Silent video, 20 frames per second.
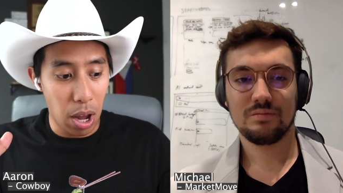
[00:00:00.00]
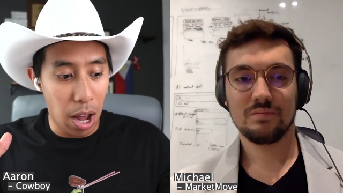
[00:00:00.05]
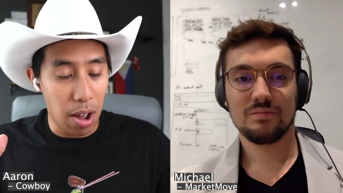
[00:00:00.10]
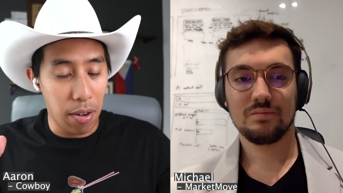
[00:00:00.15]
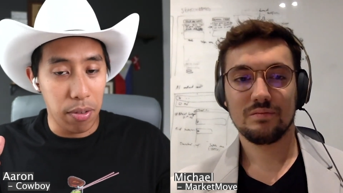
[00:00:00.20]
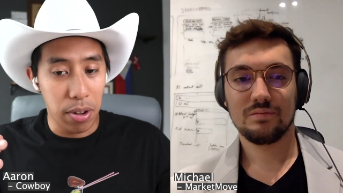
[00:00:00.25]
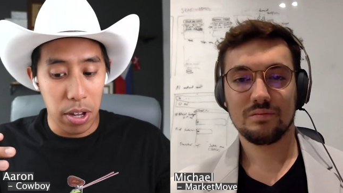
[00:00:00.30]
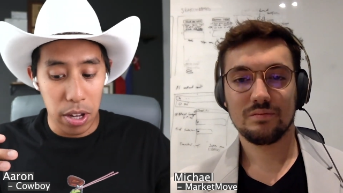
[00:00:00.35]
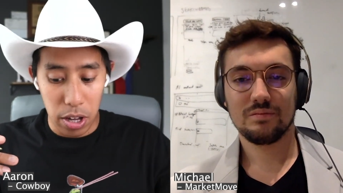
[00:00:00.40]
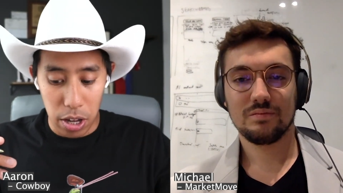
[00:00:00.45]

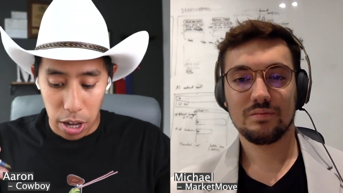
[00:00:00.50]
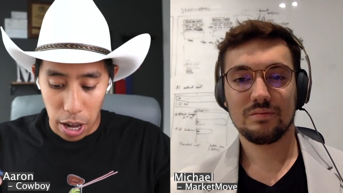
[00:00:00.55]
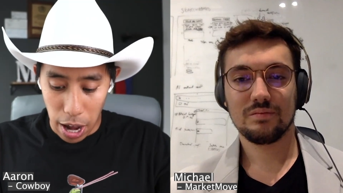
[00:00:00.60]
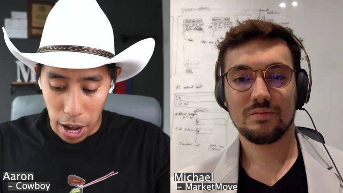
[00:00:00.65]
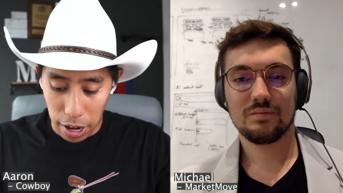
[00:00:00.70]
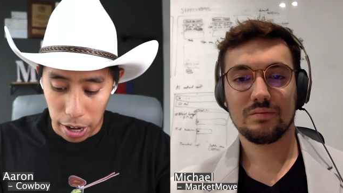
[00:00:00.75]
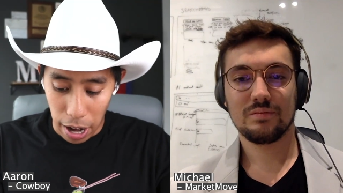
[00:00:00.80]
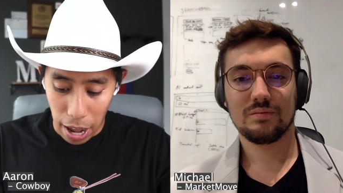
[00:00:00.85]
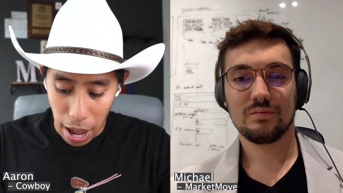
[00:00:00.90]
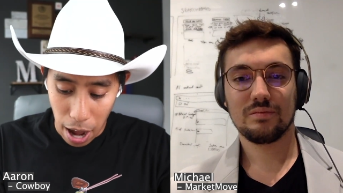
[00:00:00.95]
Speaker 1: have.
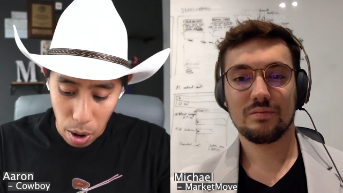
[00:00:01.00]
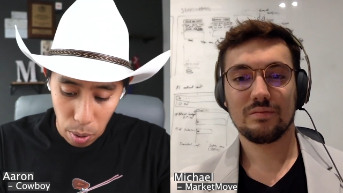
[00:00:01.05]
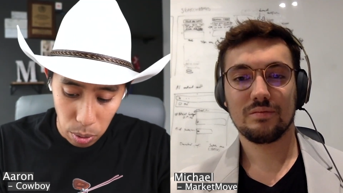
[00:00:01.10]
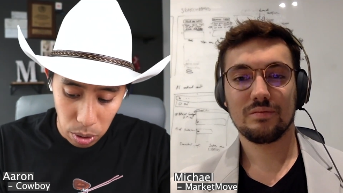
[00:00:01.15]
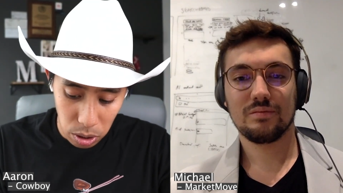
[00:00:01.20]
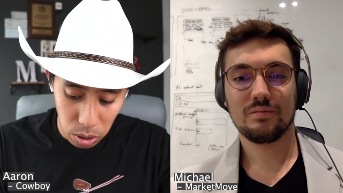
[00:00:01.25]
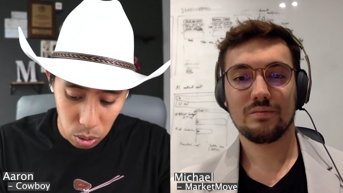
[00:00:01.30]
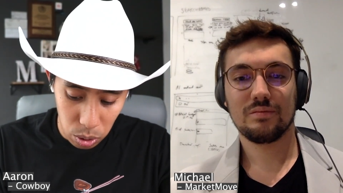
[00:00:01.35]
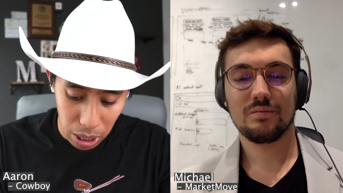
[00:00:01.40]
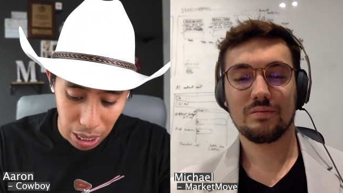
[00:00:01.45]
And how
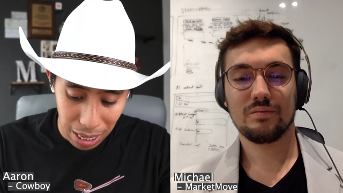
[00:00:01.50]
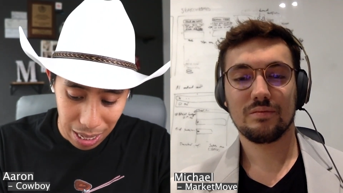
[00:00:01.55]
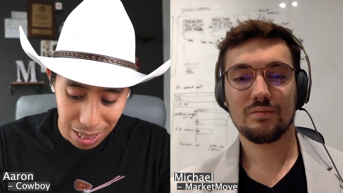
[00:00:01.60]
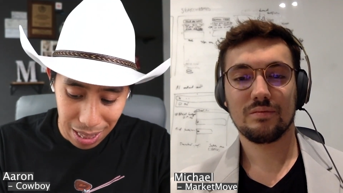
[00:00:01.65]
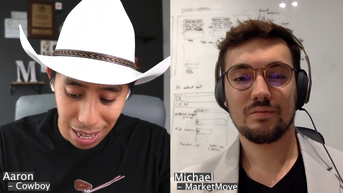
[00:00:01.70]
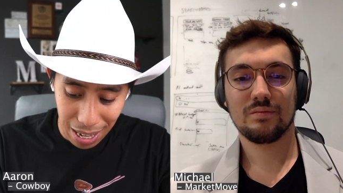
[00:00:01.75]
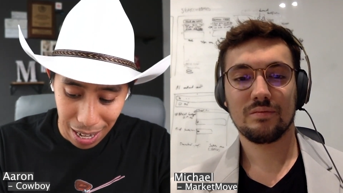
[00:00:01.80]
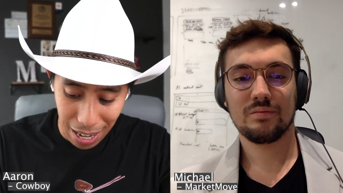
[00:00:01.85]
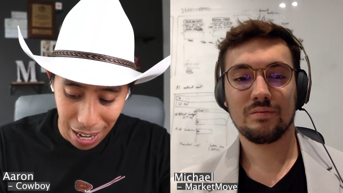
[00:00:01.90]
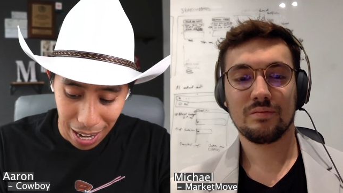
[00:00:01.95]
are you
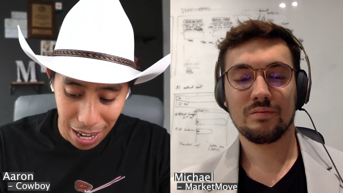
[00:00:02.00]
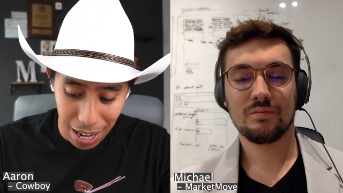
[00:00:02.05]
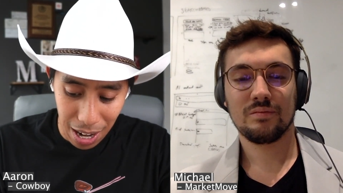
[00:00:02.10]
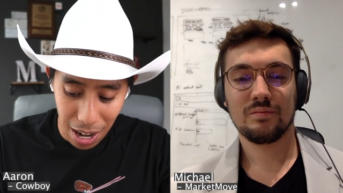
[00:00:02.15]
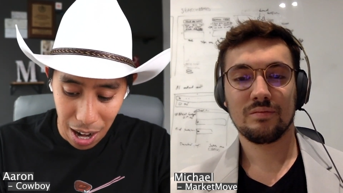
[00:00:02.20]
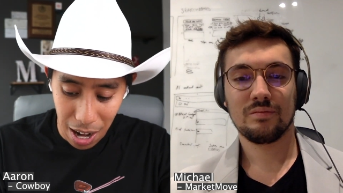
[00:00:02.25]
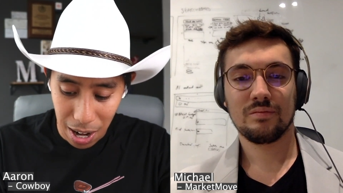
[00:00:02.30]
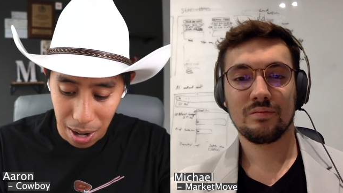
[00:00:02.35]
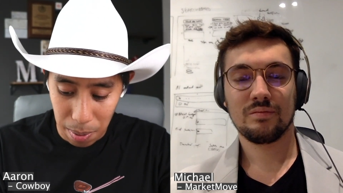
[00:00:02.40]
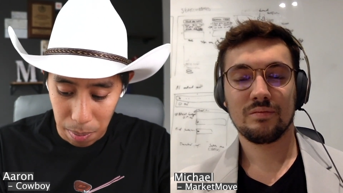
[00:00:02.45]
getting that
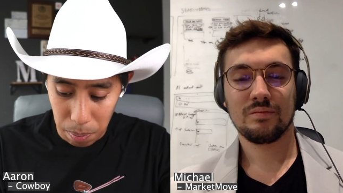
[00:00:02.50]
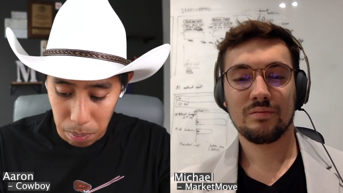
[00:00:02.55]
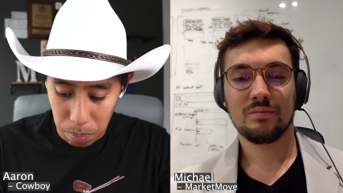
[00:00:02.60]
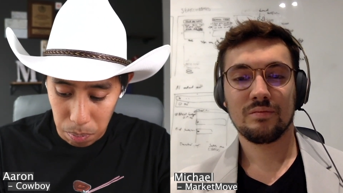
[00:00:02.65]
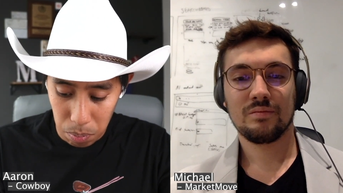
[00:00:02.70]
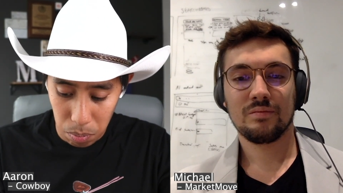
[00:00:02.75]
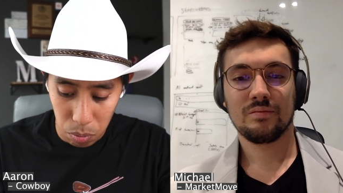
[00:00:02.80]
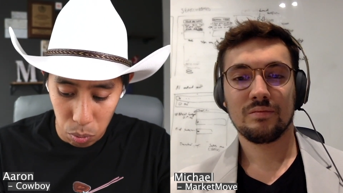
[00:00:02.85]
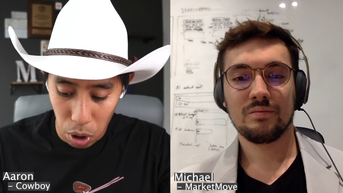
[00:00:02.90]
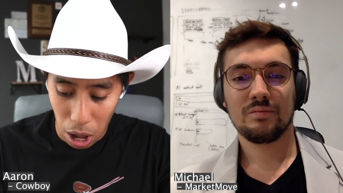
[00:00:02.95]
AI?
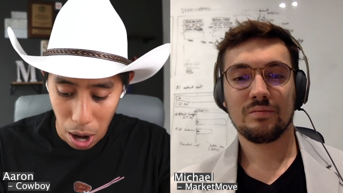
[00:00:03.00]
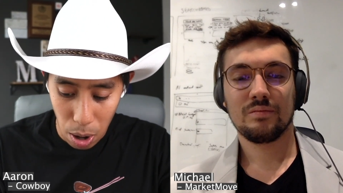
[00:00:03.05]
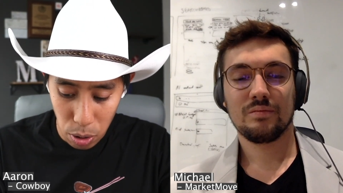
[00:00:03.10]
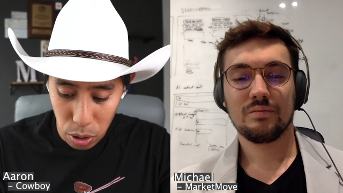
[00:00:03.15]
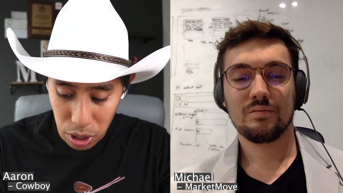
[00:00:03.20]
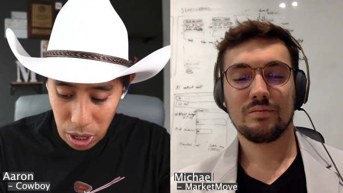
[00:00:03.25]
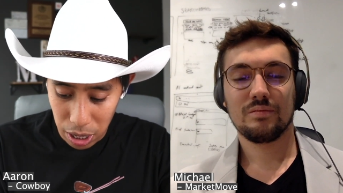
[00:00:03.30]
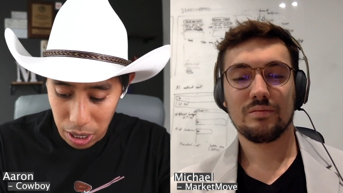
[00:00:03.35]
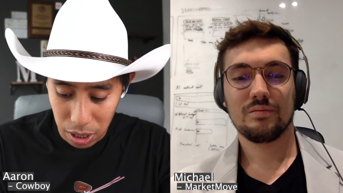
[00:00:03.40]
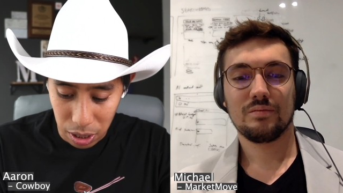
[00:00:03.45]
How are
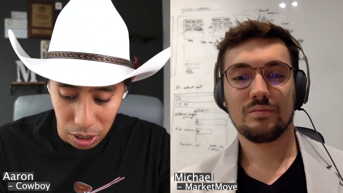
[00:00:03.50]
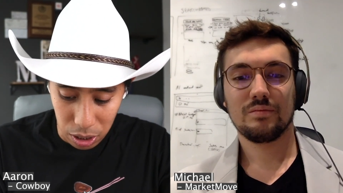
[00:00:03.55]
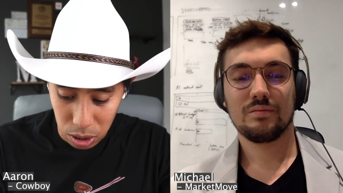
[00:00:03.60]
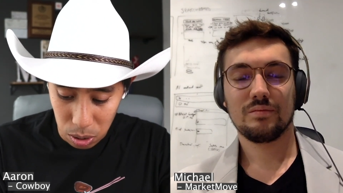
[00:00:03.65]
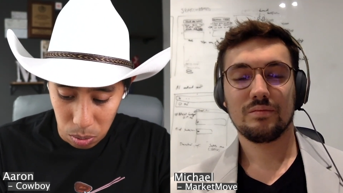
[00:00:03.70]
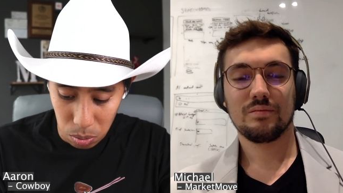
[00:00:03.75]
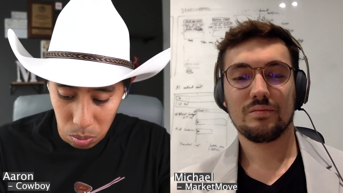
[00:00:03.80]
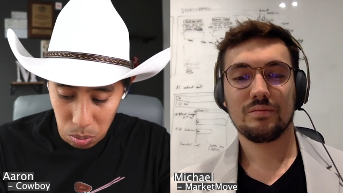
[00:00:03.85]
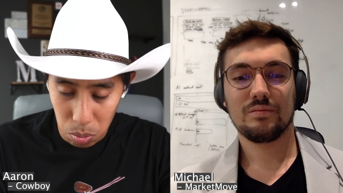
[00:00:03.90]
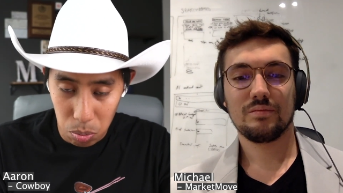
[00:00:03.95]
you getting
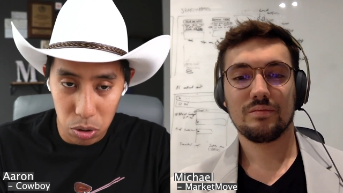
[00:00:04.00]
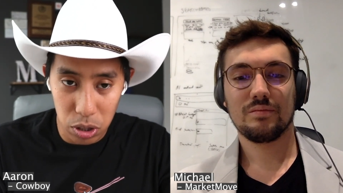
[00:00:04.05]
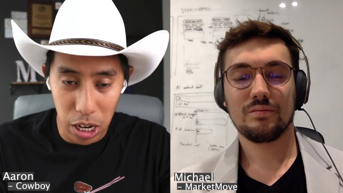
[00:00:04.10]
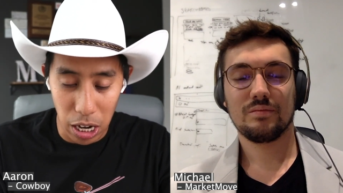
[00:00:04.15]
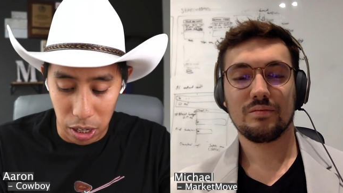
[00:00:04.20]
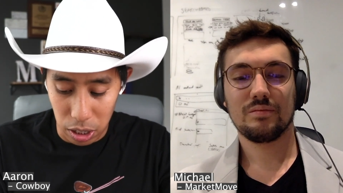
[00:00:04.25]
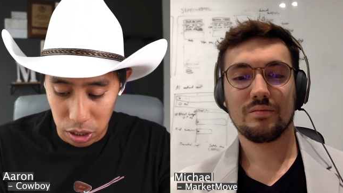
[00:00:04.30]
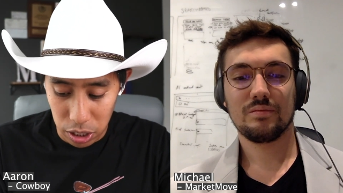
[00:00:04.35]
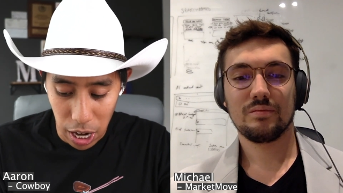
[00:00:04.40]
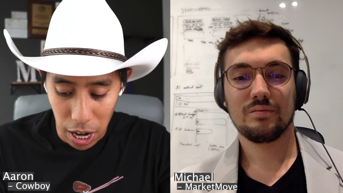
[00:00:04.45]
this
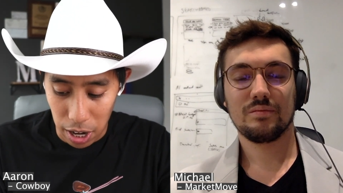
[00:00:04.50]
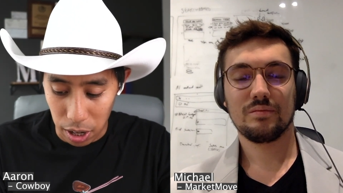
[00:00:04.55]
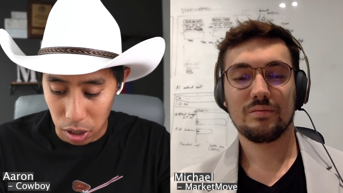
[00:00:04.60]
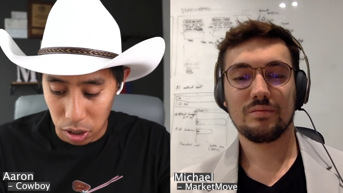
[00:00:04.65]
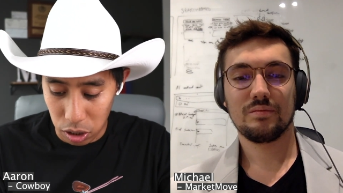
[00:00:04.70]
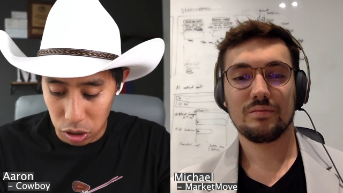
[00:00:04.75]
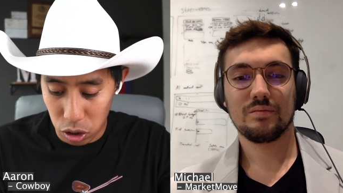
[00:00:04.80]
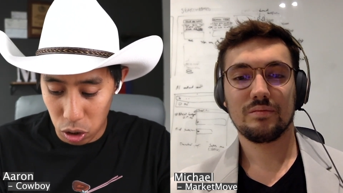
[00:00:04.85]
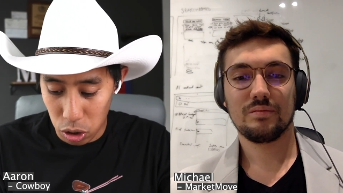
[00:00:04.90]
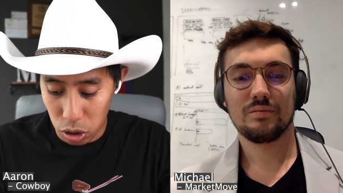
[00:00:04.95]

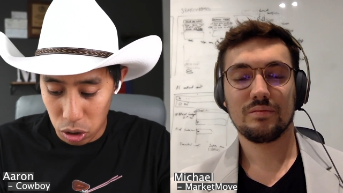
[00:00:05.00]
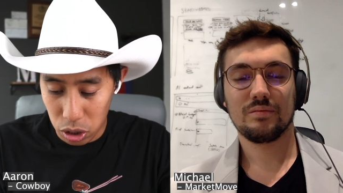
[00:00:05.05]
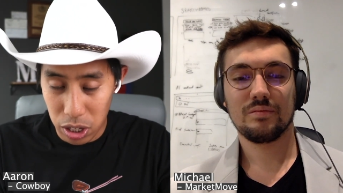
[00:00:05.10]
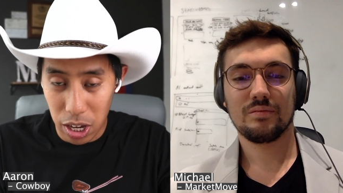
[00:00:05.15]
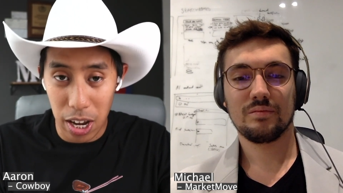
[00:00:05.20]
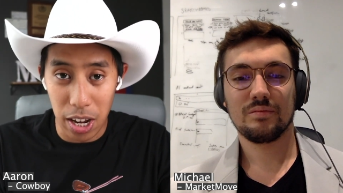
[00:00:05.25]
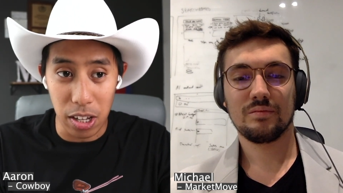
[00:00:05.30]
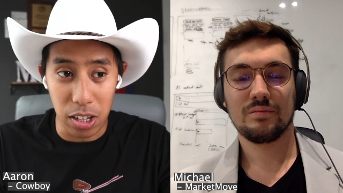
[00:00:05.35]
tech? So you're saying